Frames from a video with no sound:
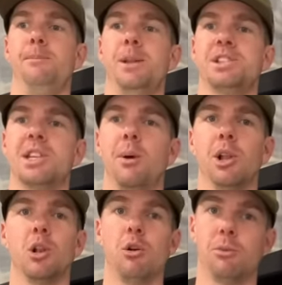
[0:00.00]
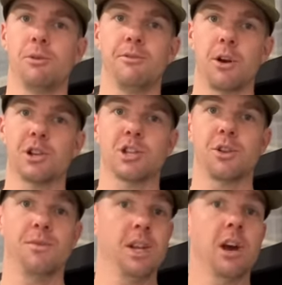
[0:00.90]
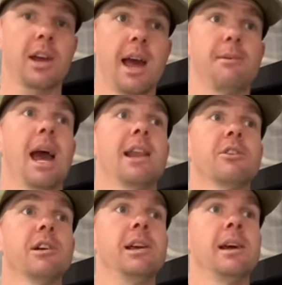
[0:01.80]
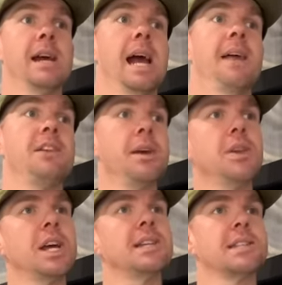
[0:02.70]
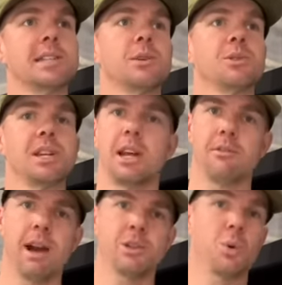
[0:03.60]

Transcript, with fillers: It's now a lot more focused on the video game category, and the DVDs are still sitting at around